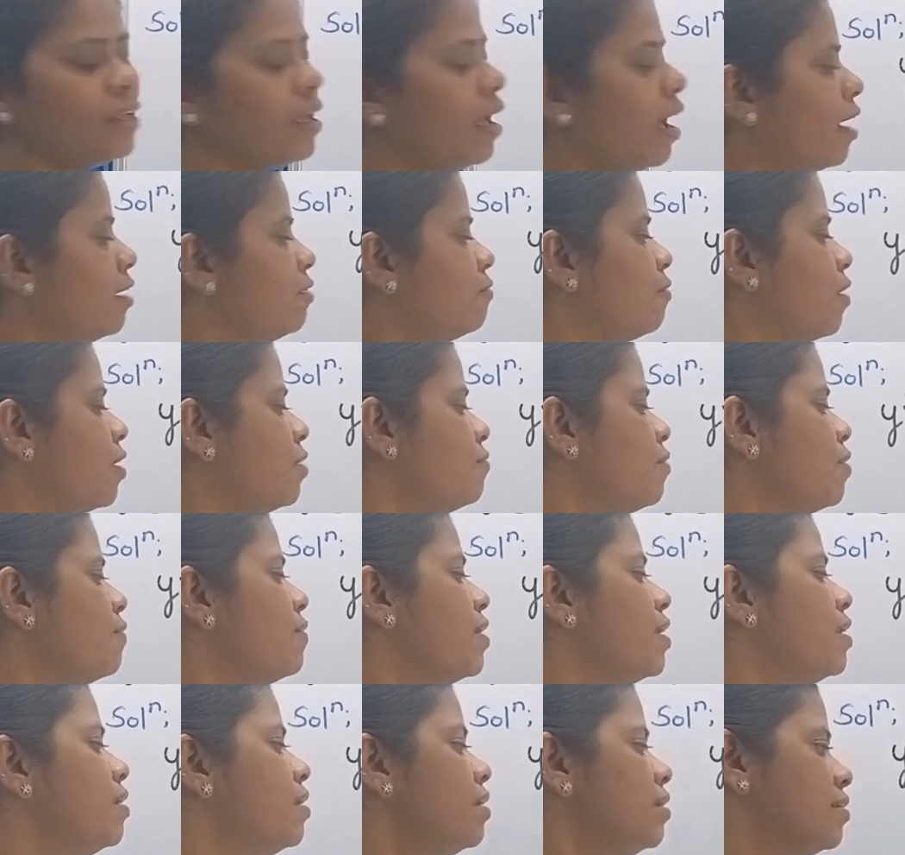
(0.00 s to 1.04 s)
And when we
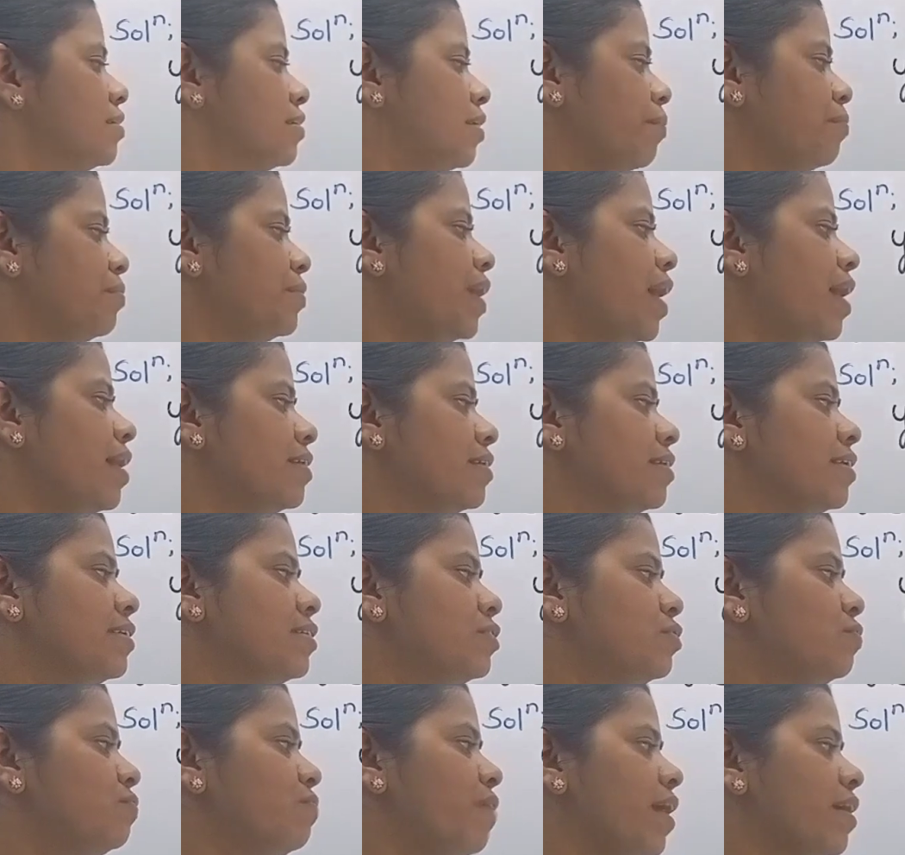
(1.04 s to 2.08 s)
will subtract
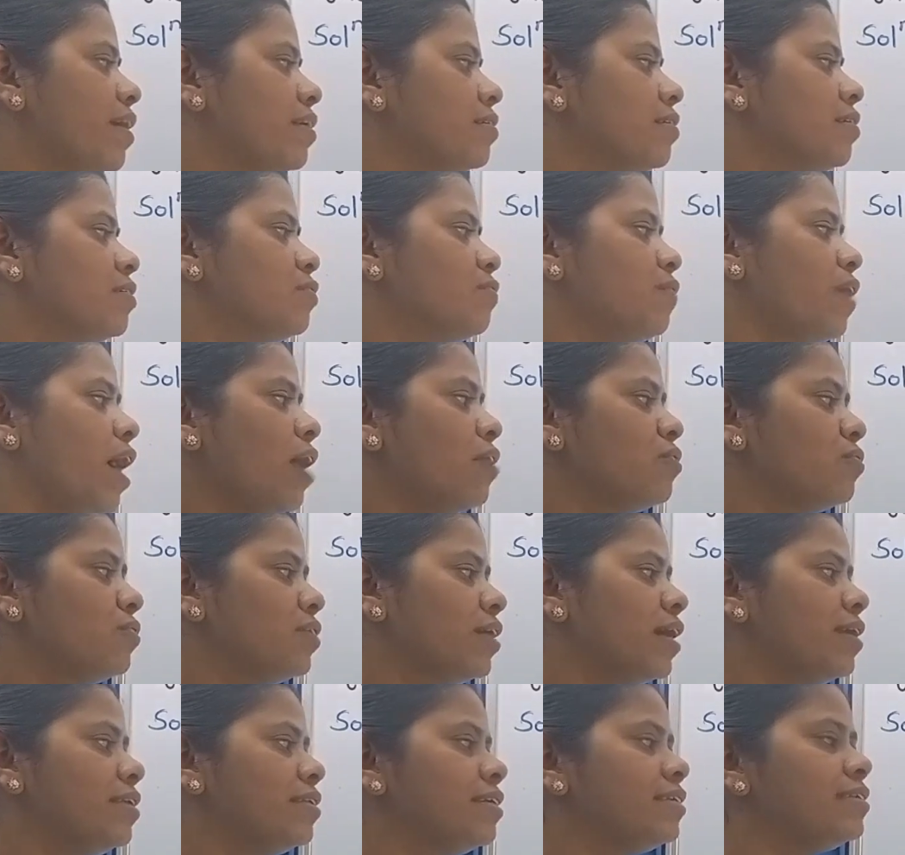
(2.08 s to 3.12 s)
these two factors, we have to
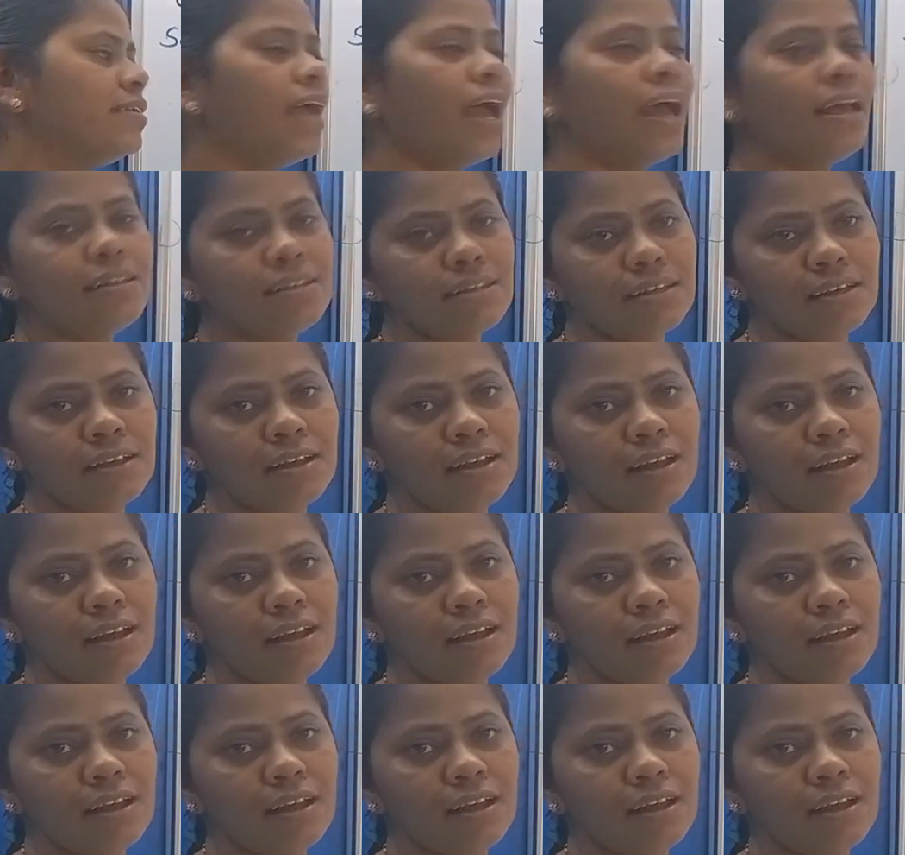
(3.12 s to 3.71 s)
get this as